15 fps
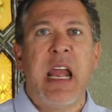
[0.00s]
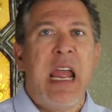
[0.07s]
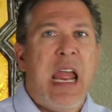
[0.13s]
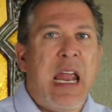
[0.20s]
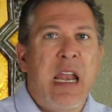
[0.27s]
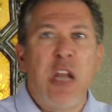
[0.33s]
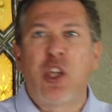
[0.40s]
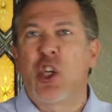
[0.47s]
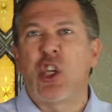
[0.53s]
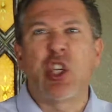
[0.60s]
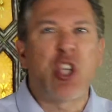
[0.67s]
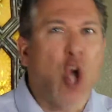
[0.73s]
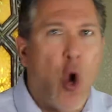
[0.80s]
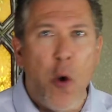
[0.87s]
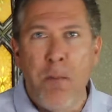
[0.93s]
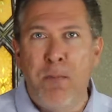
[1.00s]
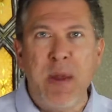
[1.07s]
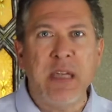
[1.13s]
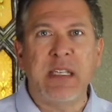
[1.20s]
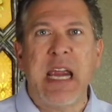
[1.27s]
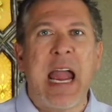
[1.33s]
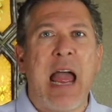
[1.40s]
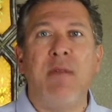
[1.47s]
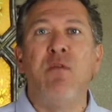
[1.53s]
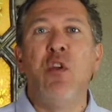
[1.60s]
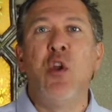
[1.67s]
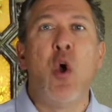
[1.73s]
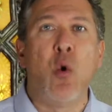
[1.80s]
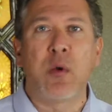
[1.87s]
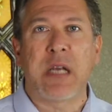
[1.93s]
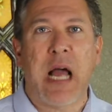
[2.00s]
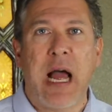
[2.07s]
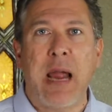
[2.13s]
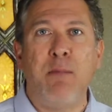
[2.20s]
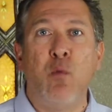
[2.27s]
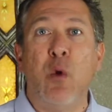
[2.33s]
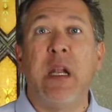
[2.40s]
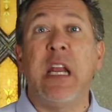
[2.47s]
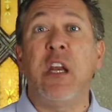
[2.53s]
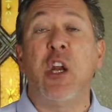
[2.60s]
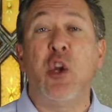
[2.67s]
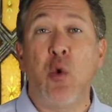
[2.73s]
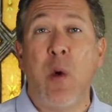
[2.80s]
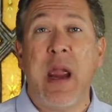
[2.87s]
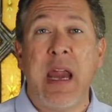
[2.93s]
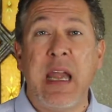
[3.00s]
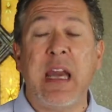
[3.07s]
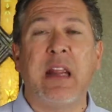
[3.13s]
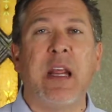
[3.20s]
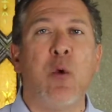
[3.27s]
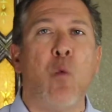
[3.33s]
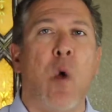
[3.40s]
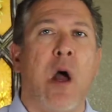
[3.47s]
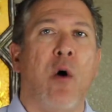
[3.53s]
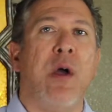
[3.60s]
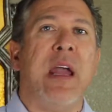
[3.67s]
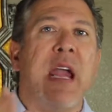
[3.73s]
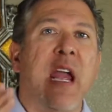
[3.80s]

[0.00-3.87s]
and it's so busy, I have no time really to do anything well,